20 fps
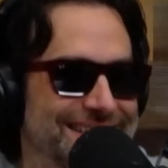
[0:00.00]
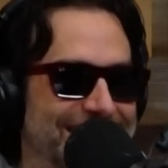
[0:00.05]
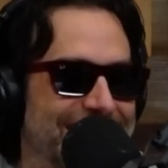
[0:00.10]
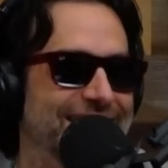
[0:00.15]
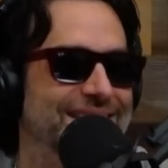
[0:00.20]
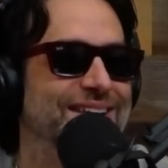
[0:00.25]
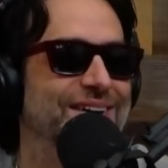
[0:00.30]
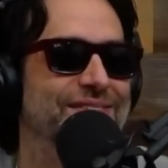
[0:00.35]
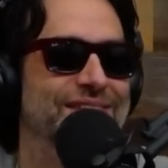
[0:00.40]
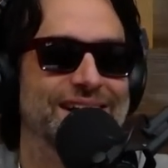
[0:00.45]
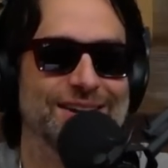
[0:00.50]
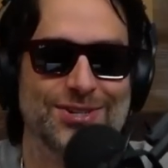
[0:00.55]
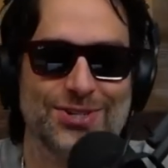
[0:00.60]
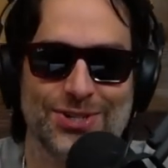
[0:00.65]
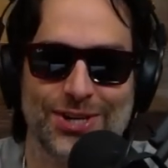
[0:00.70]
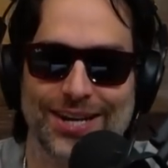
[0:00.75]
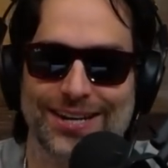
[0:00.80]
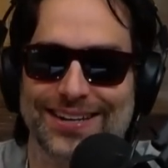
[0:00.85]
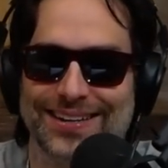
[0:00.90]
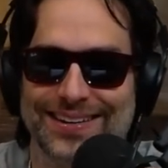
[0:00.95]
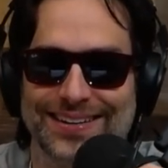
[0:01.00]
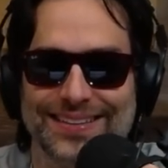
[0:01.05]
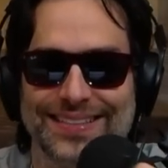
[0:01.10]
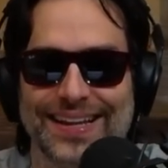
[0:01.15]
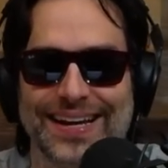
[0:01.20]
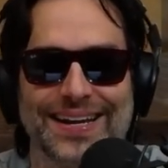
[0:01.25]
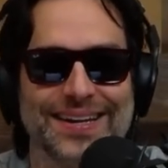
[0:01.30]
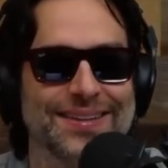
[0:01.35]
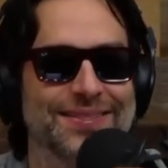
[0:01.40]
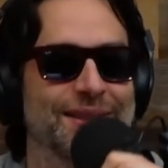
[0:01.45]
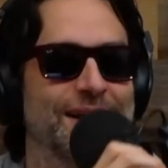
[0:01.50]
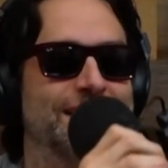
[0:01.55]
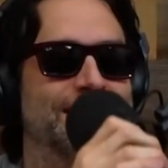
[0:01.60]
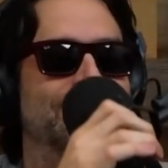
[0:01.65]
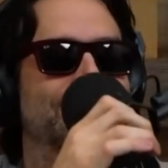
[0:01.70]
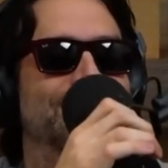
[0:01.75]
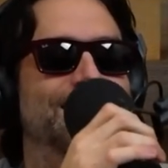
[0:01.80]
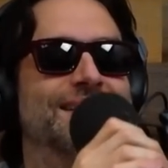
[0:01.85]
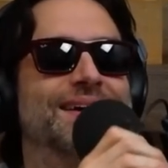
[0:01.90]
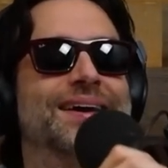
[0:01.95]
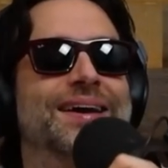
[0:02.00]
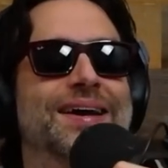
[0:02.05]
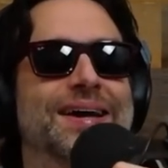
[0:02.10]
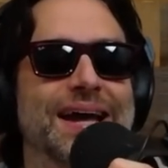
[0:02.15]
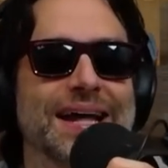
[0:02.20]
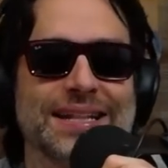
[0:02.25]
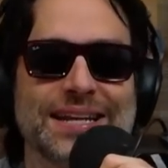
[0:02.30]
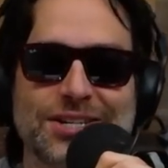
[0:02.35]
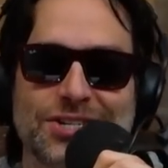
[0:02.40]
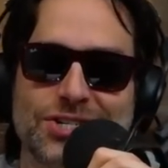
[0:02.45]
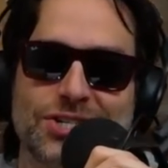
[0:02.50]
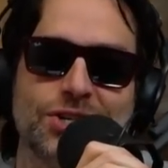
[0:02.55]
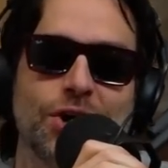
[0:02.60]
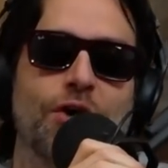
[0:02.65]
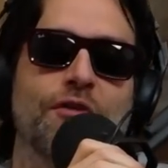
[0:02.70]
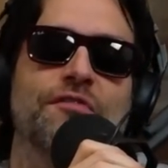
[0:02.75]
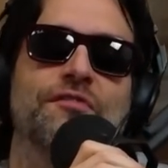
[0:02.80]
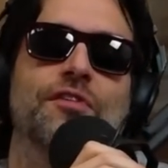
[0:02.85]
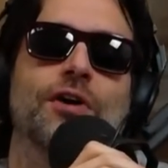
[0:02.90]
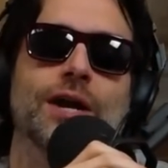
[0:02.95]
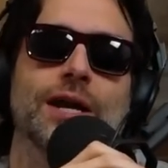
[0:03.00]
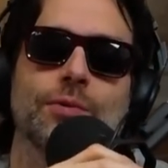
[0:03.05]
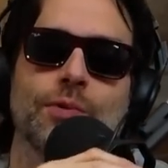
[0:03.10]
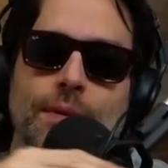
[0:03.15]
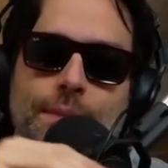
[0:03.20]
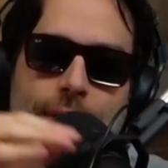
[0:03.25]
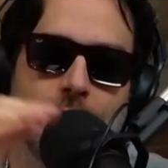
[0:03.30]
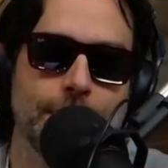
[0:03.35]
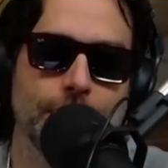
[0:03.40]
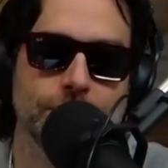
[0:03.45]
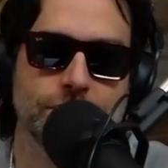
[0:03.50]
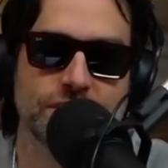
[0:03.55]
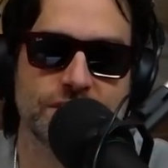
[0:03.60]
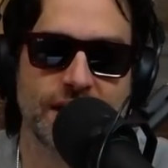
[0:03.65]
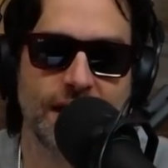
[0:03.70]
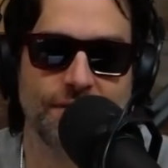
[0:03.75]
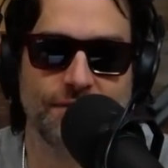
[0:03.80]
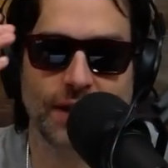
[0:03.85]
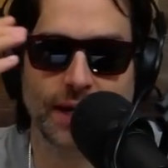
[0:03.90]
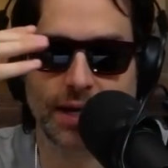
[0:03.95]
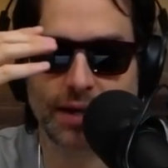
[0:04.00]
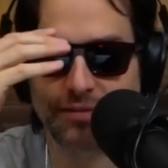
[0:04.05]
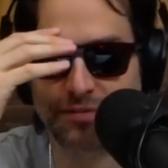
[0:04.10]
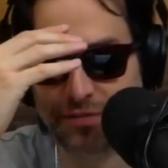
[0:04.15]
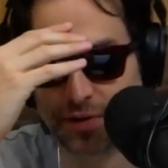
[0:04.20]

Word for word: I love that shit. Like like that's so funny when people just have like a